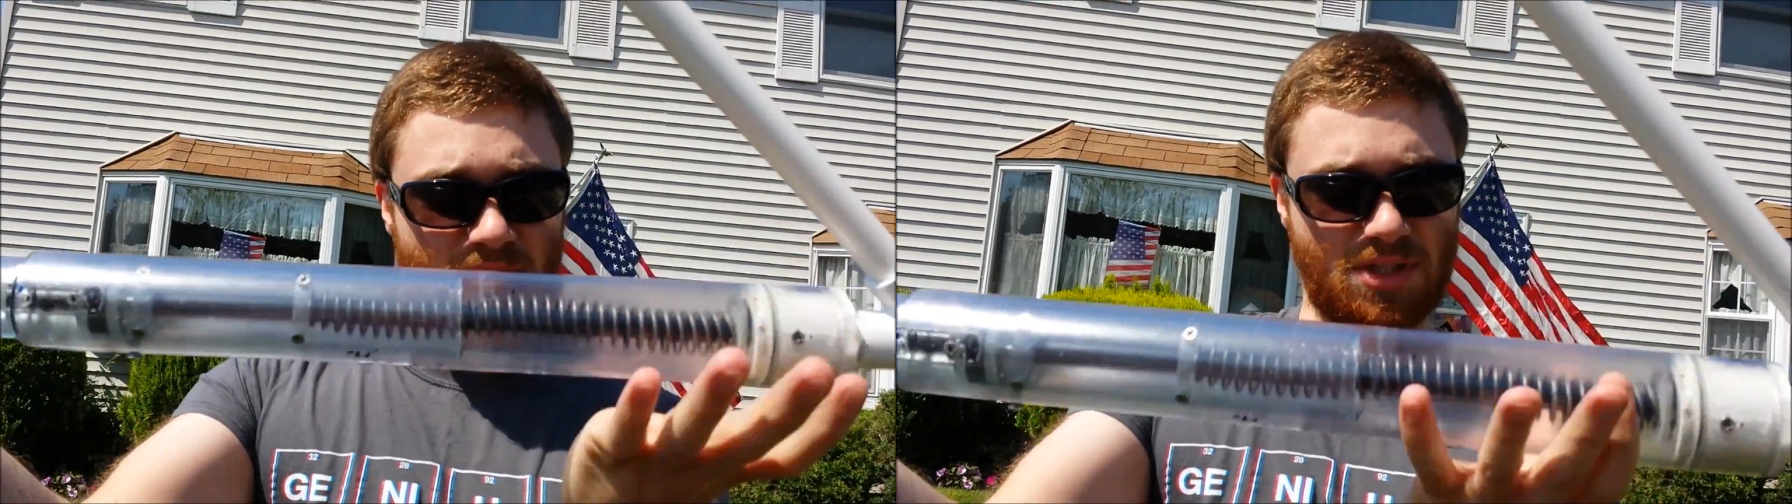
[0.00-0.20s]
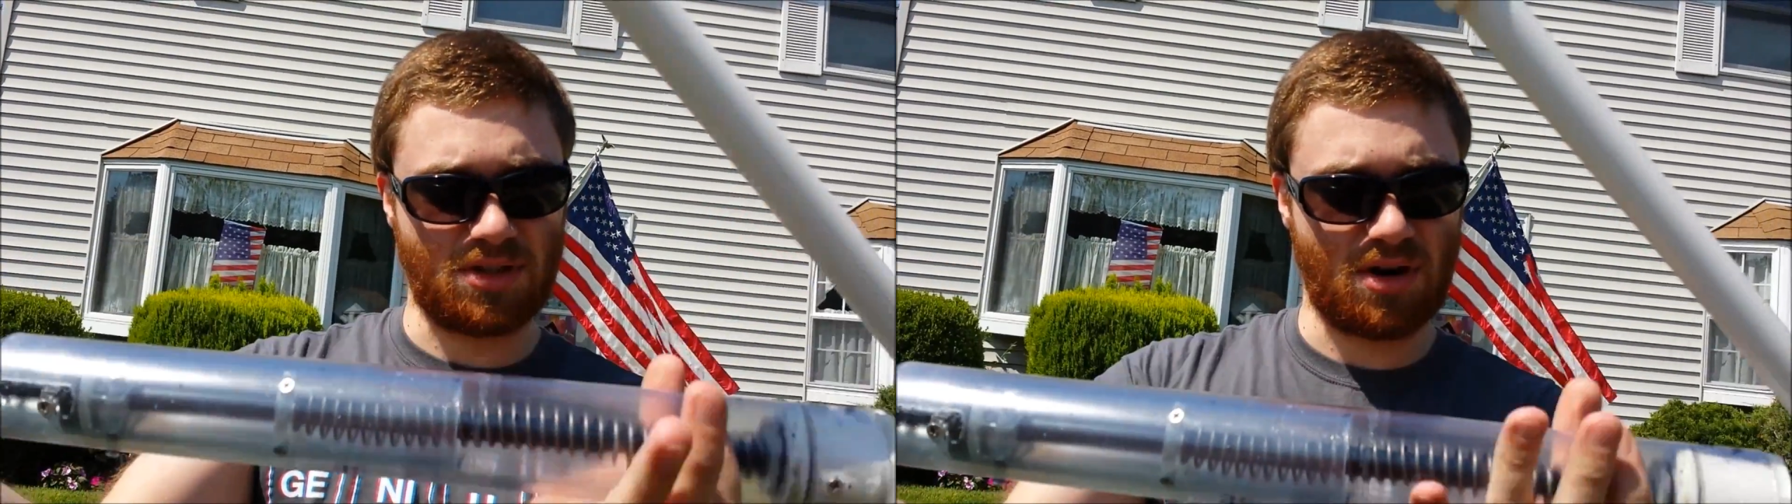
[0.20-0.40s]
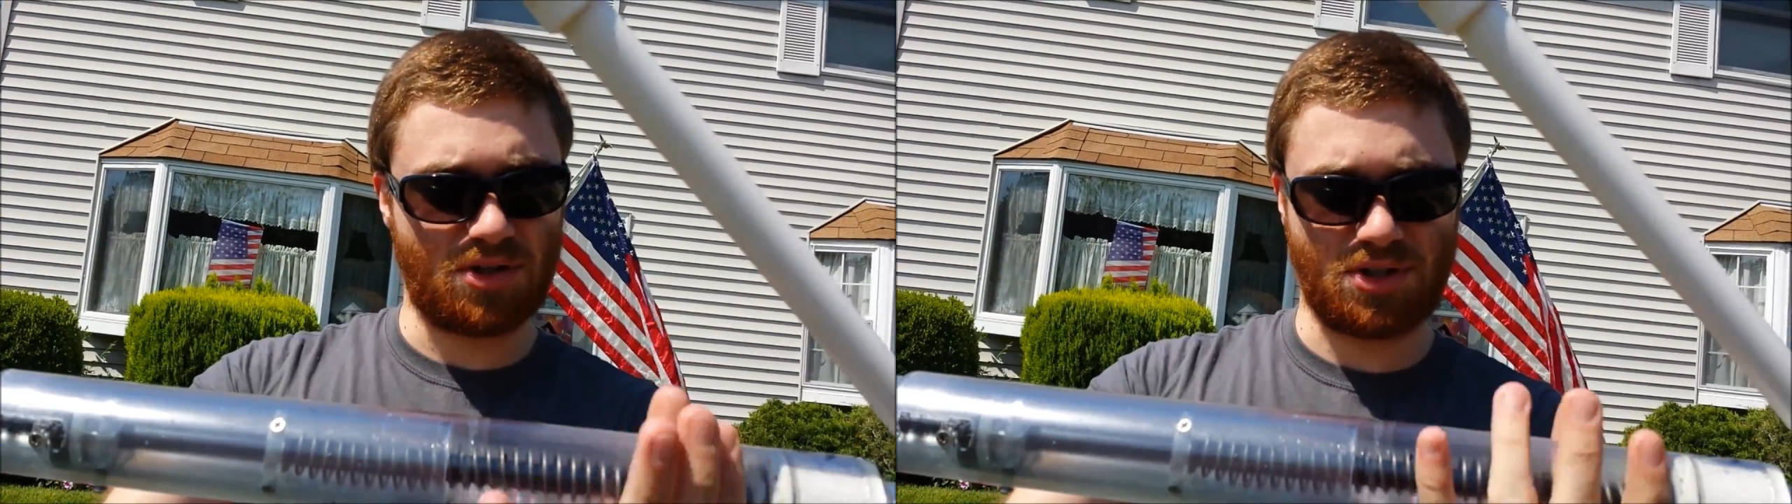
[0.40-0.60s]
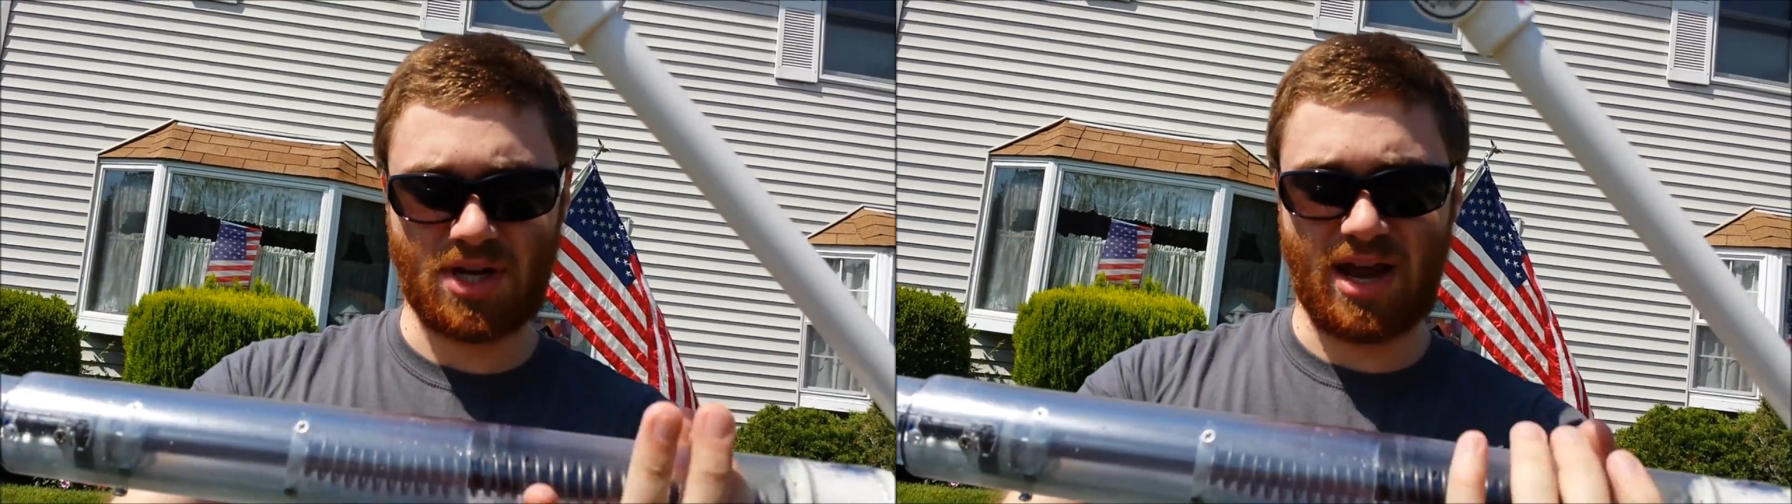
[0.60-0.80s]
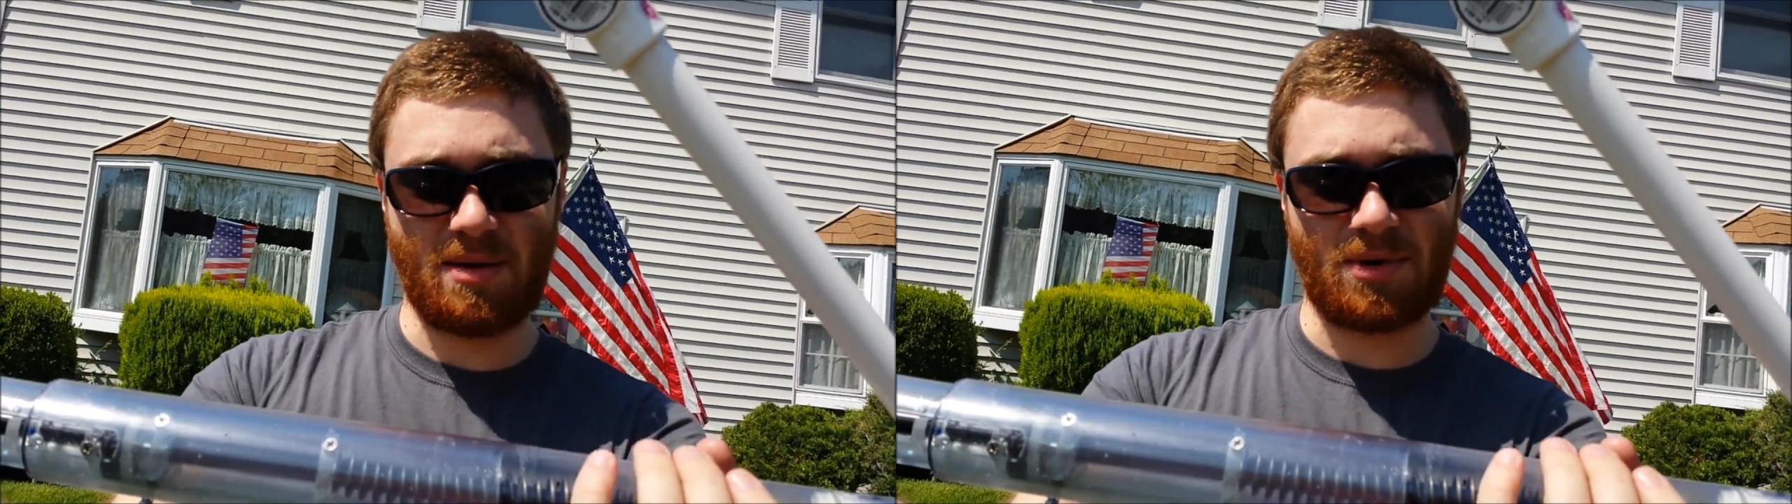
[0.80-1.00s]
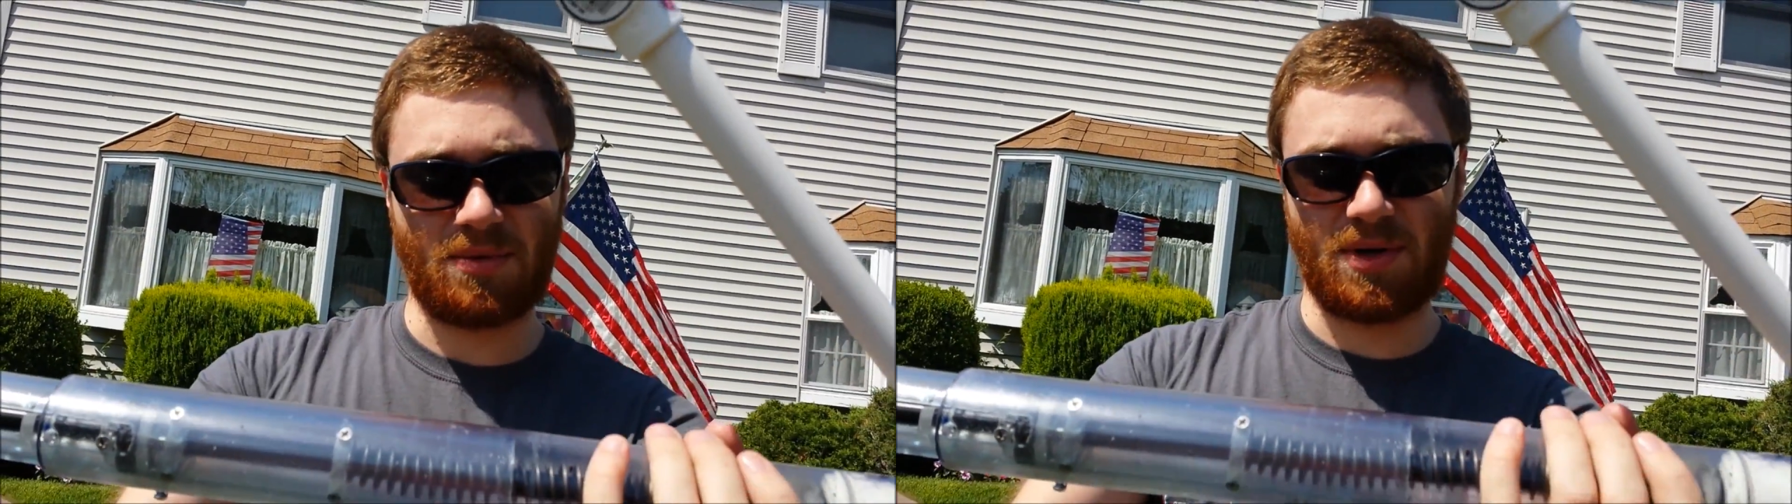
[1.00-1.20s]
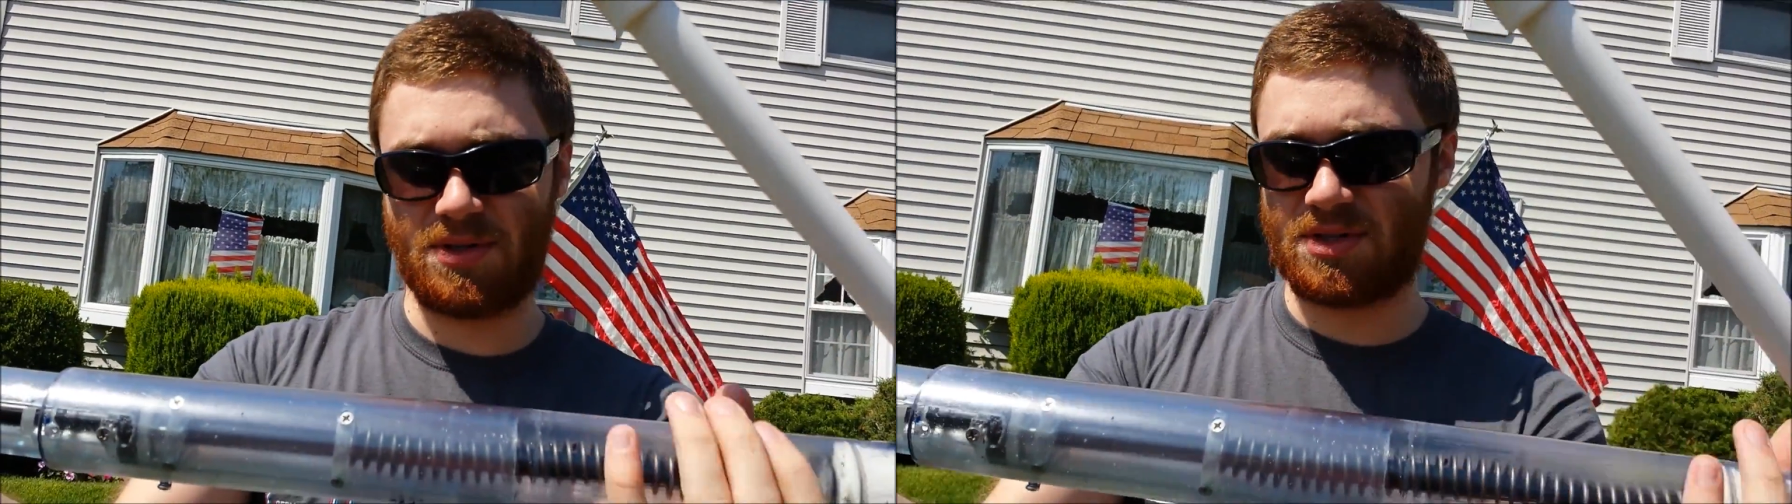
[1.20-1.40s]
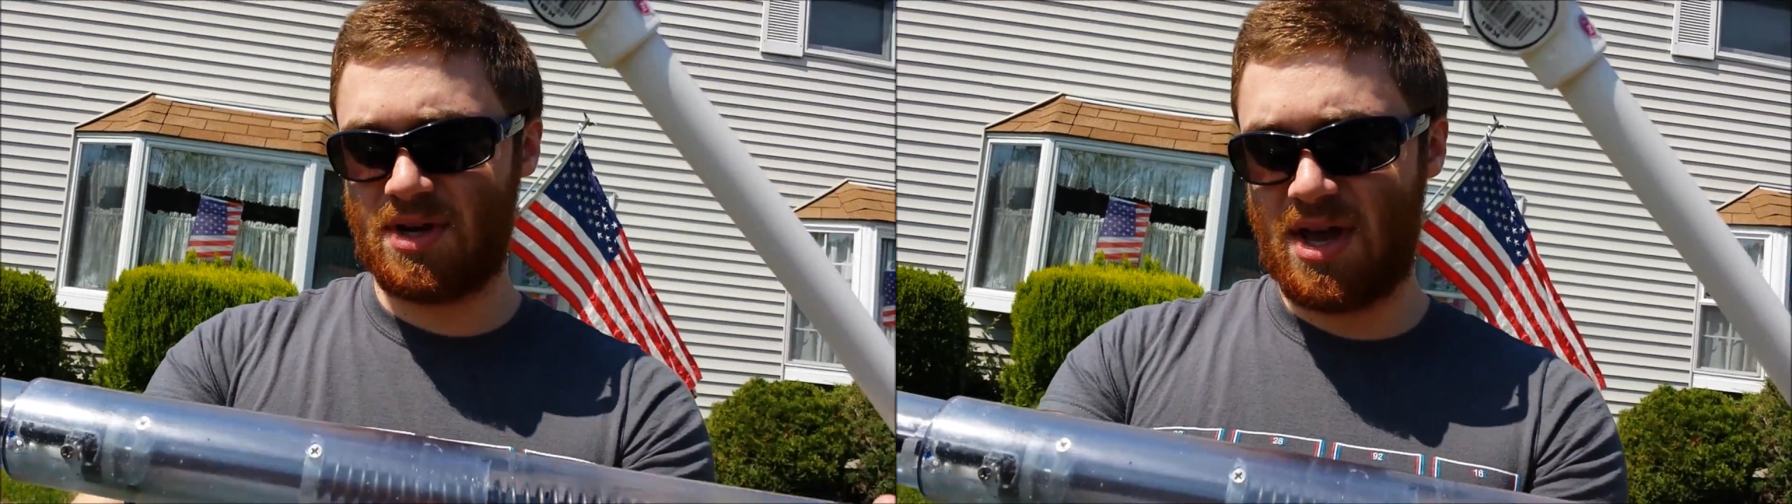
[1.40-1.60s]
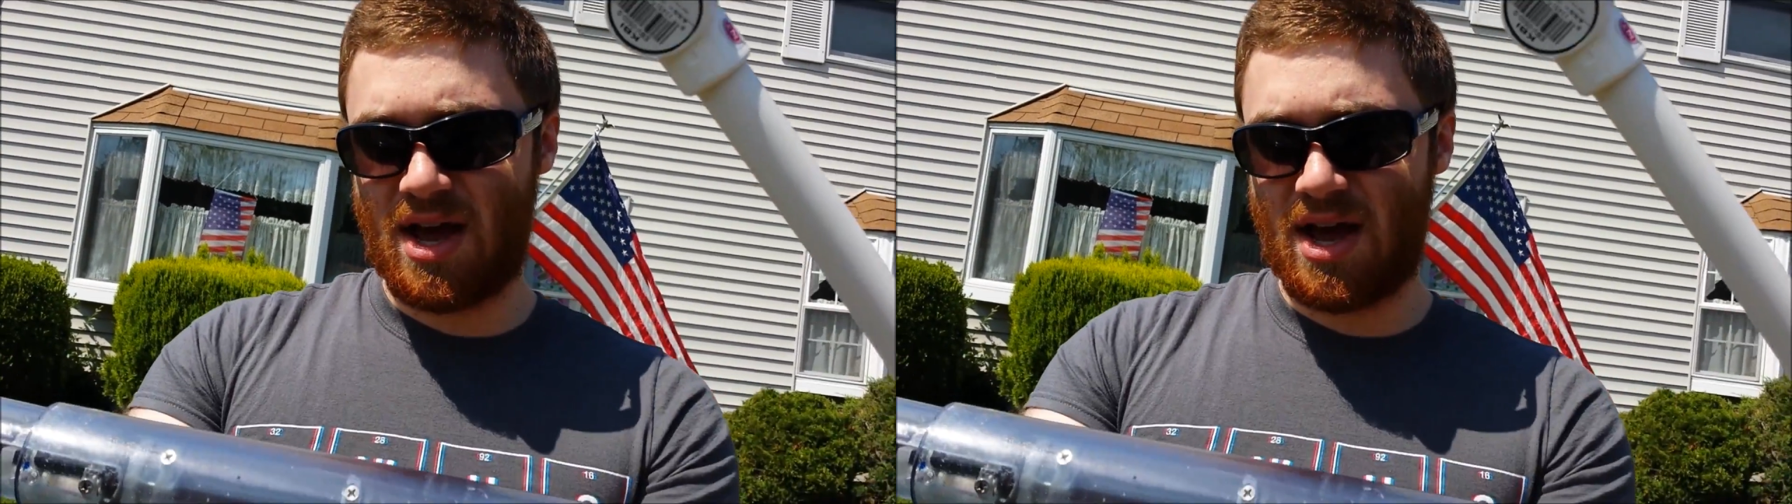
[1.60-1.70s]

with these larger diameter ones.